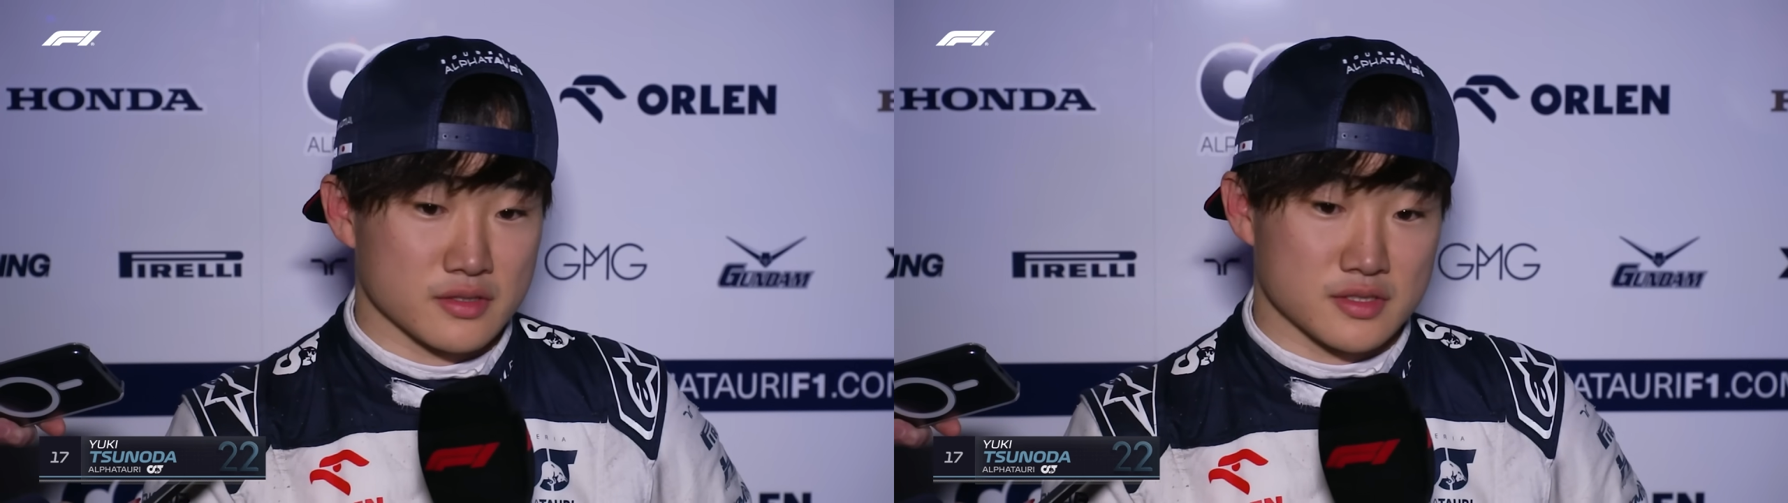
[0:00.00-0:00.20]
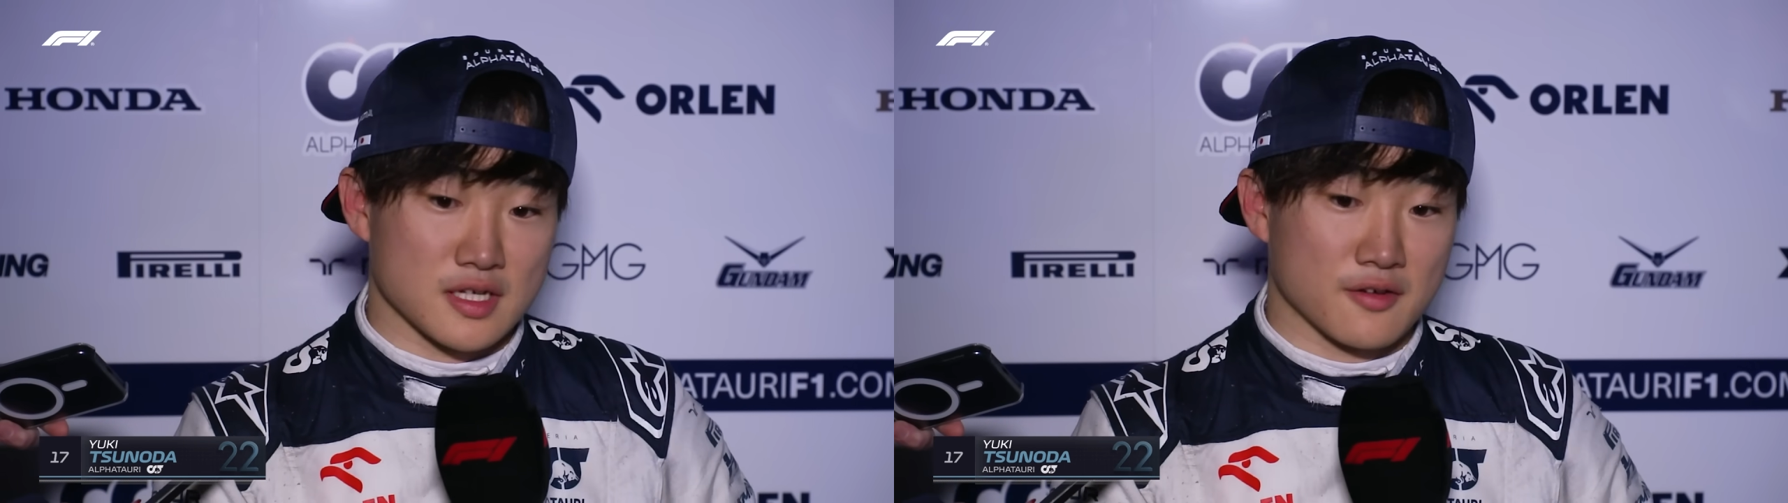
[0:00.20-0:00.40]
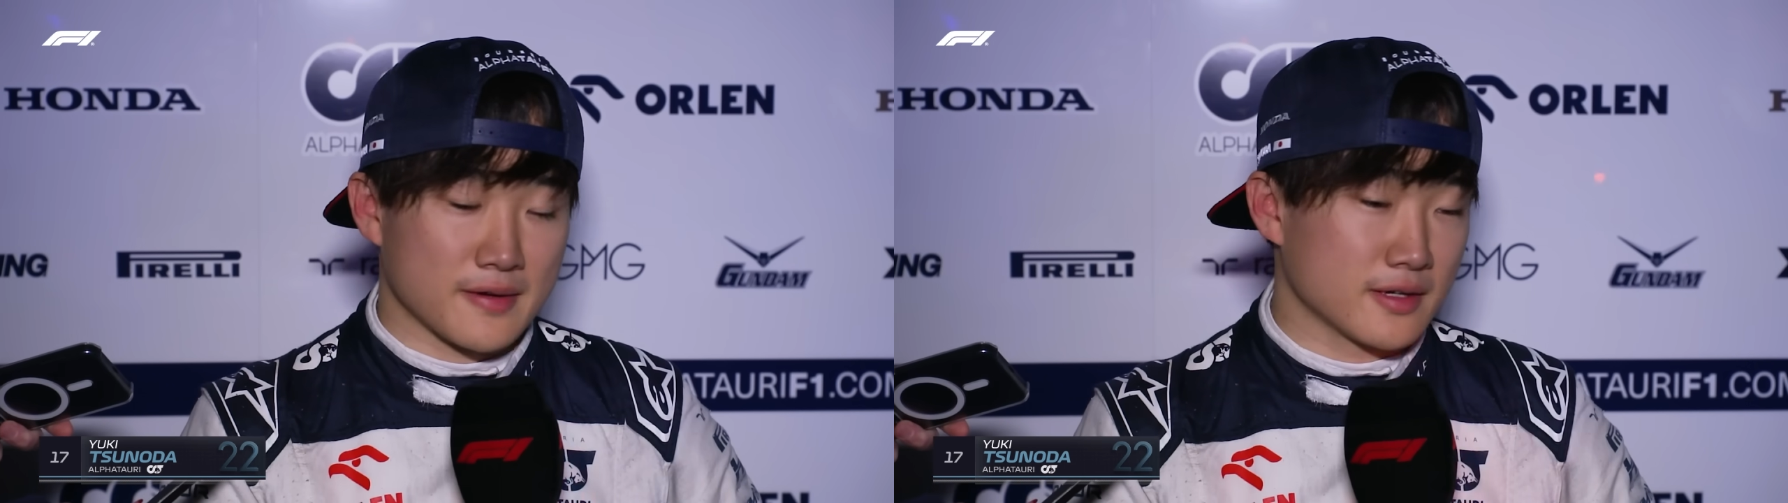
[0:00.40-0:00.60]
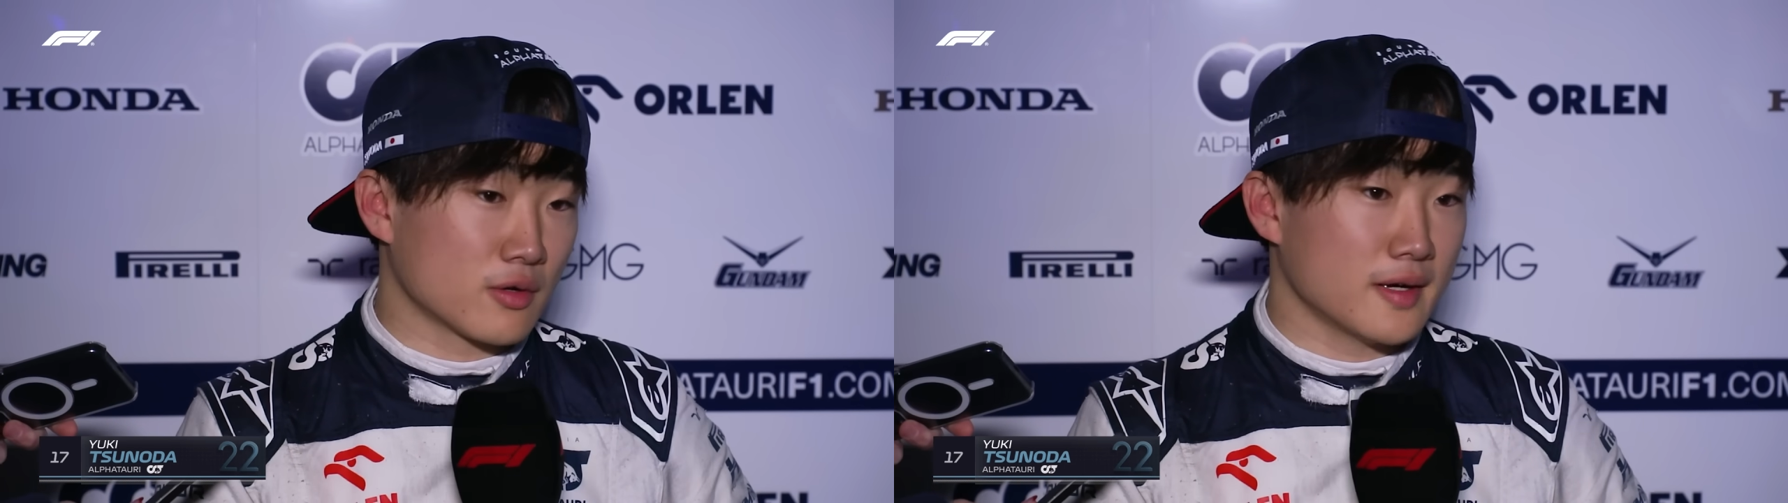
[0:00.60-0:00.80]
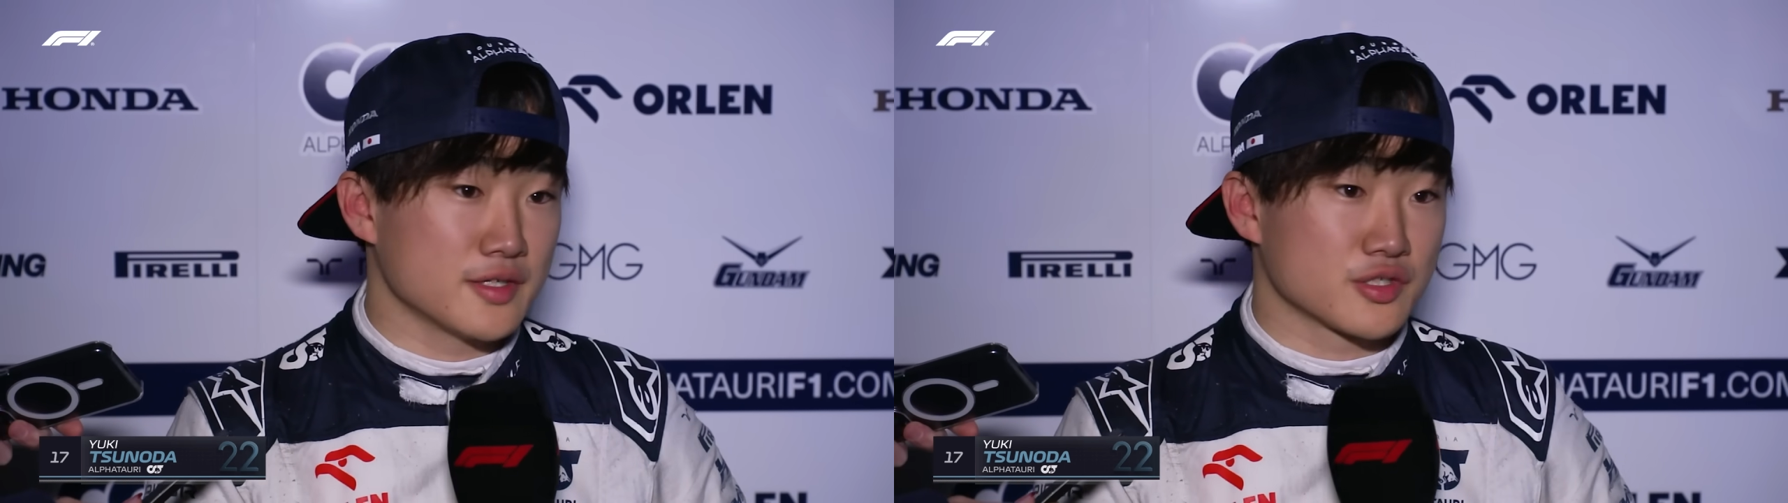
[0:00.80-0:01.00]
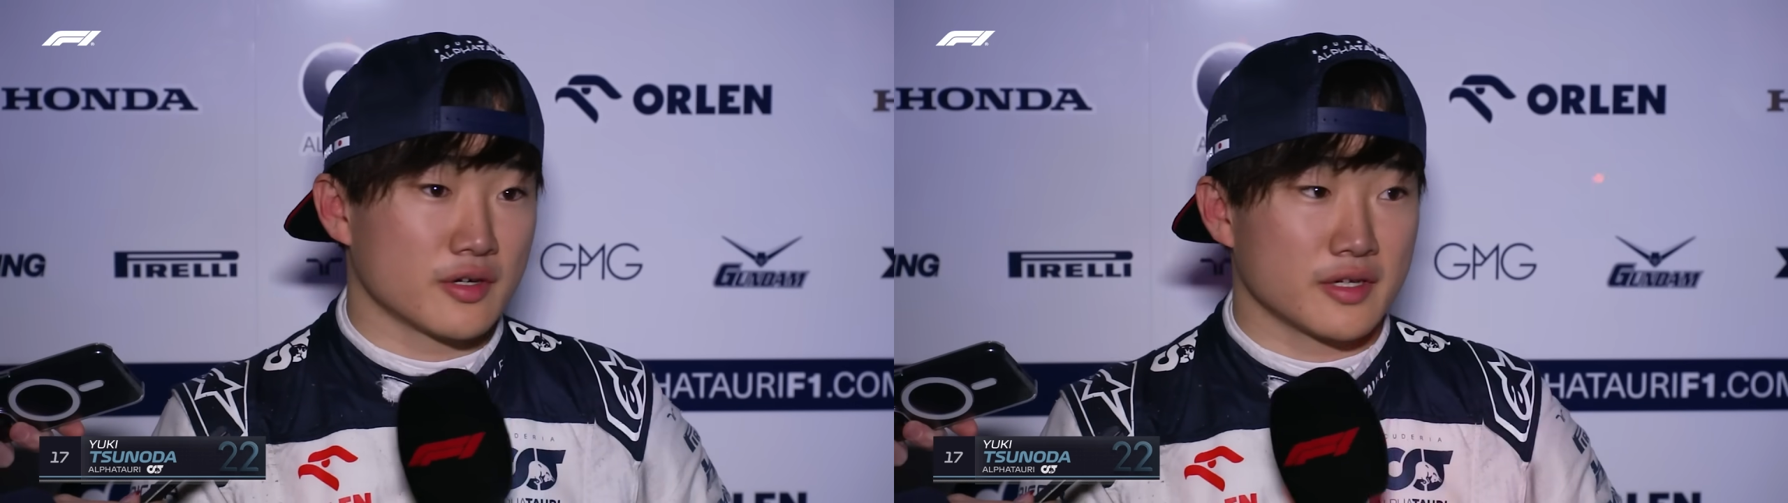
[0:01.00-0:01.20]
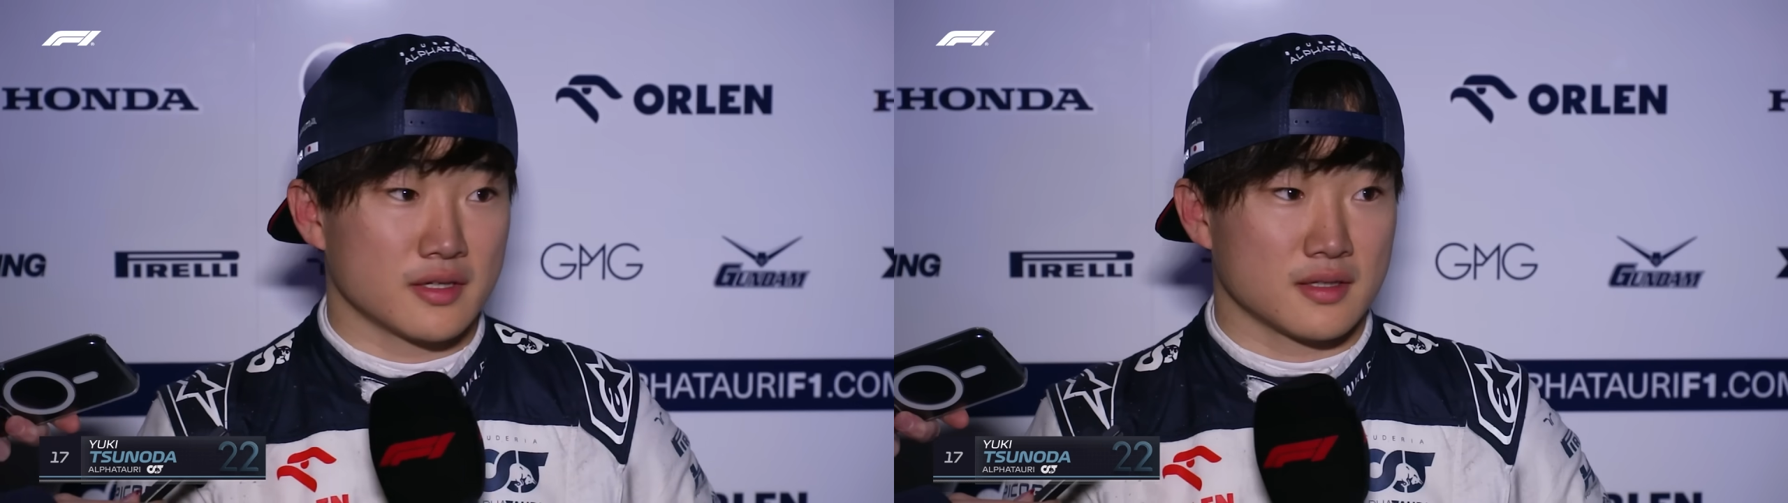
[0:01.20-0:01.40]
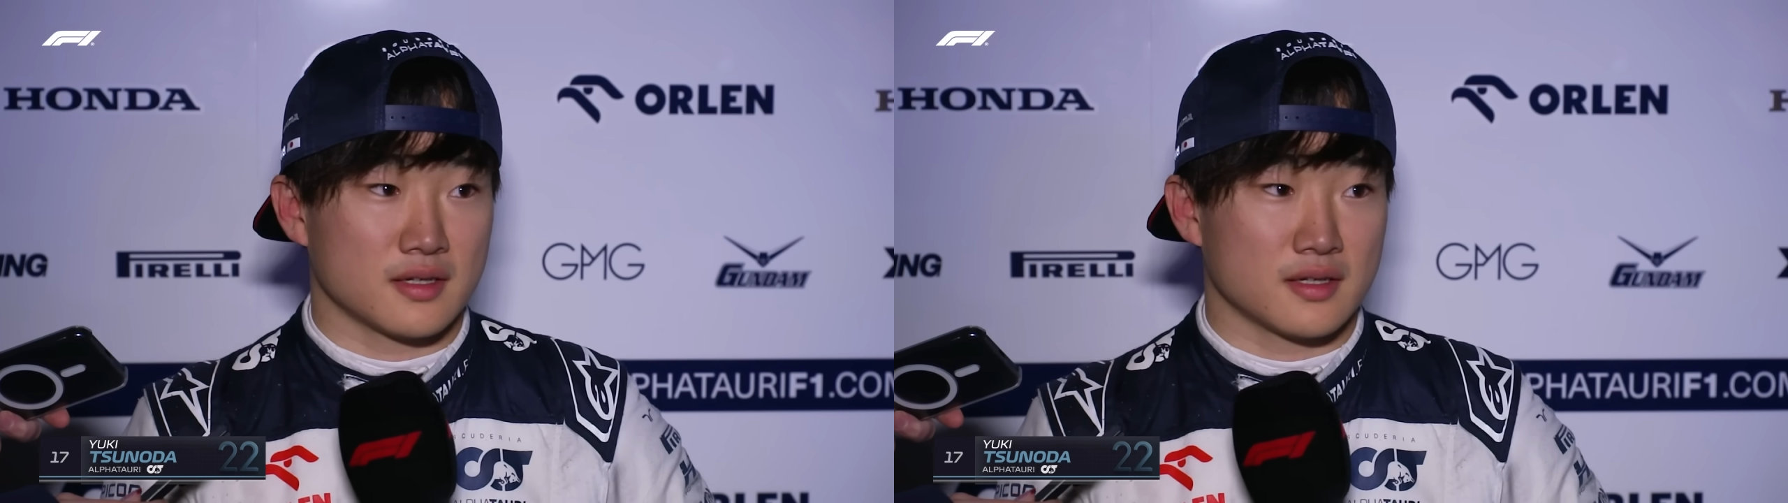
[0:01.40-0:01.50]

itself, I quite enjoyed it,